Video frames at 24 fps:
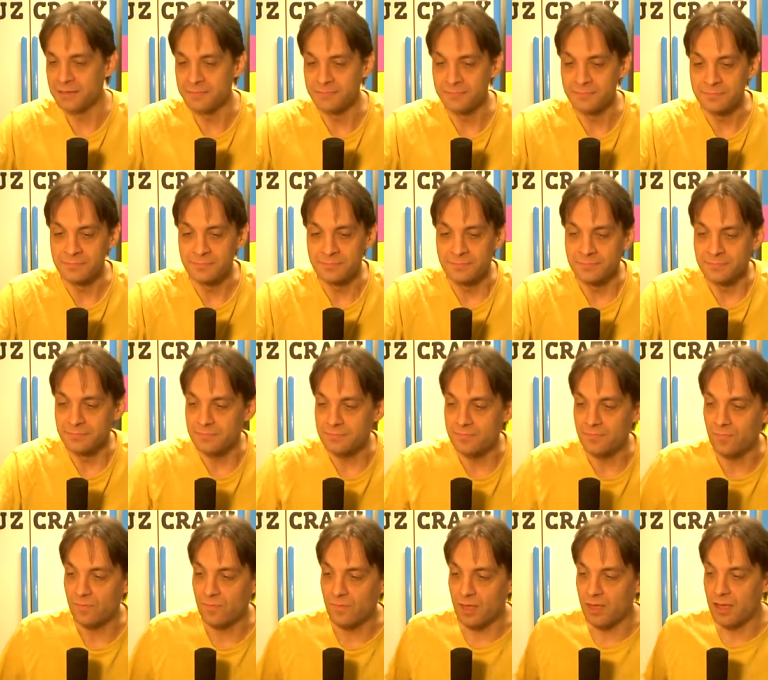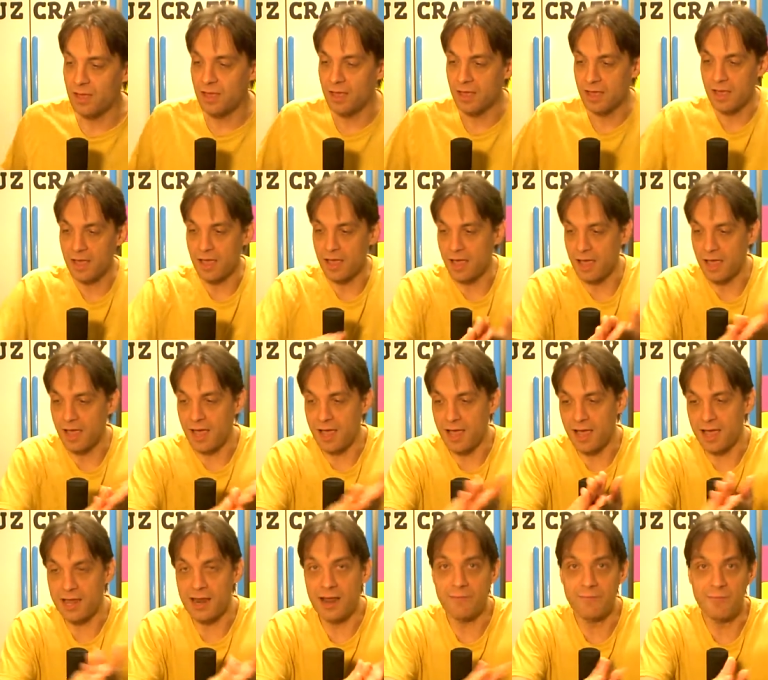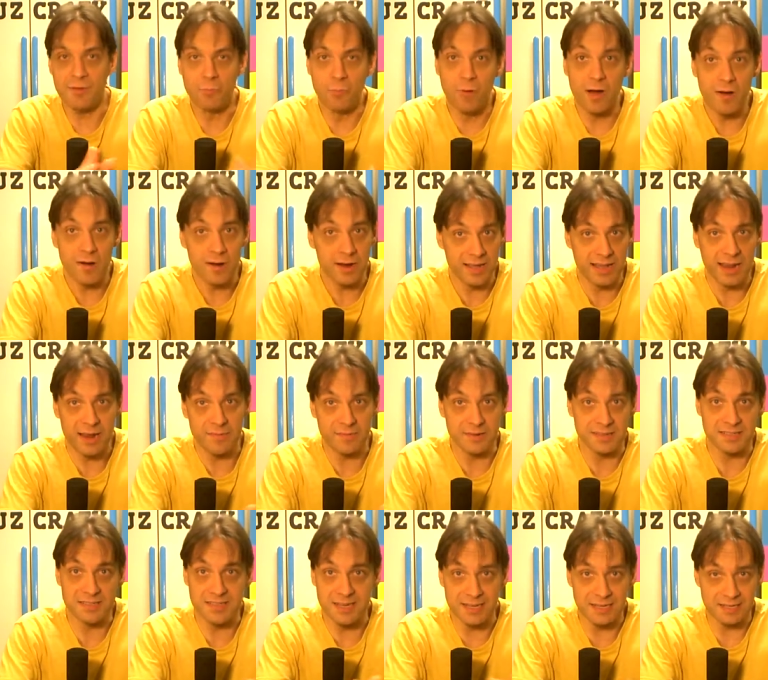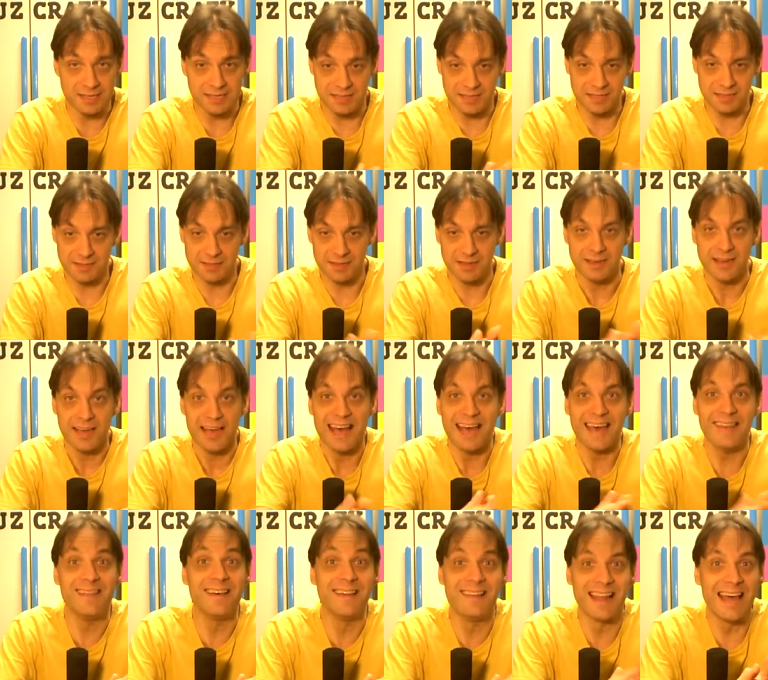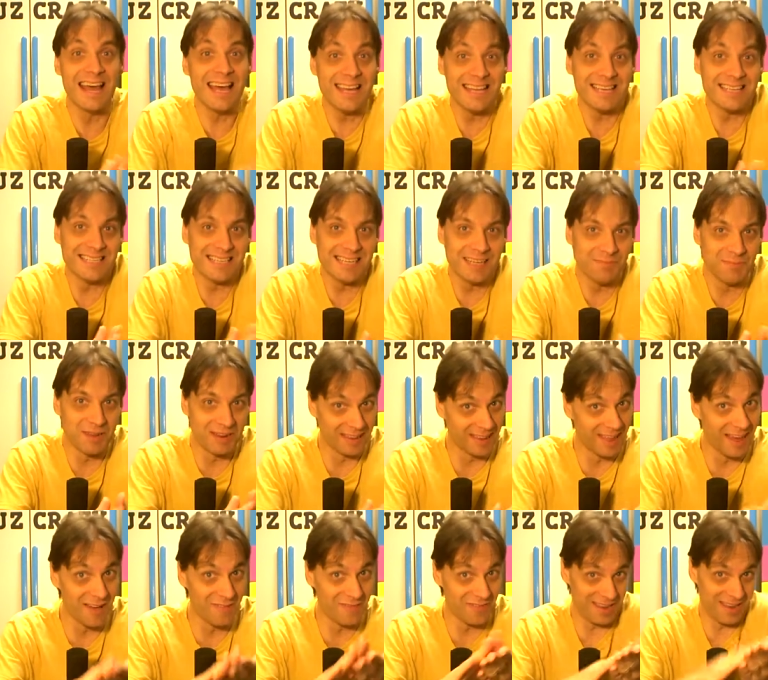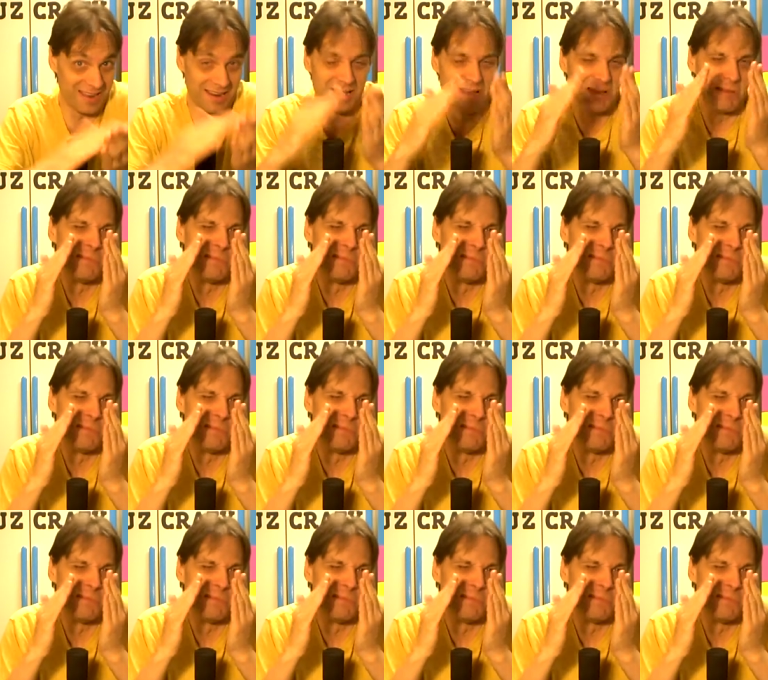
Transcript: that? and I've been wearing it ever since. And the ladies seem to love it.